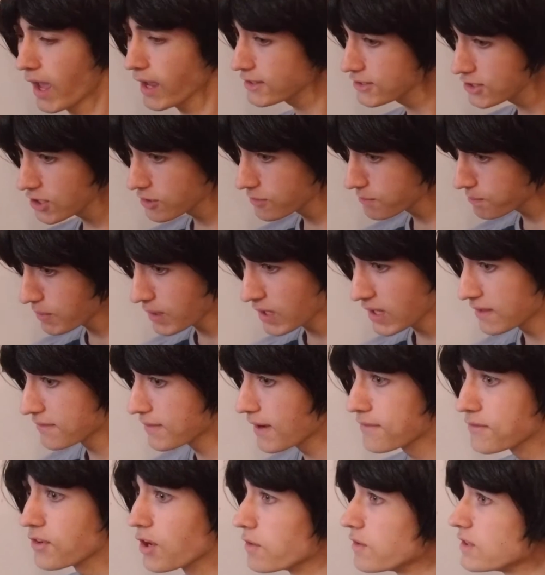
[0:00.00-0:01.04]
I don't believe
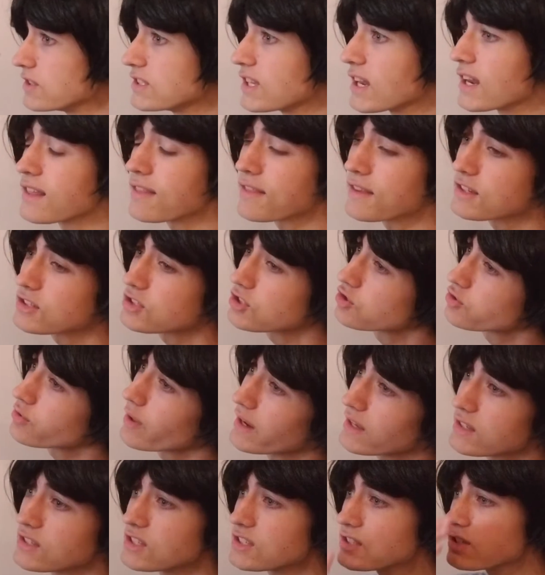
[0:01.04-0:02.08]
I've noticed anything
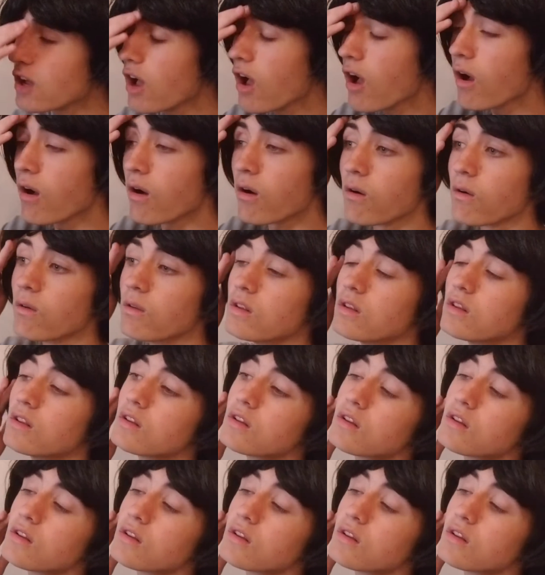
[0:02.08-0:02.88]
strange at all.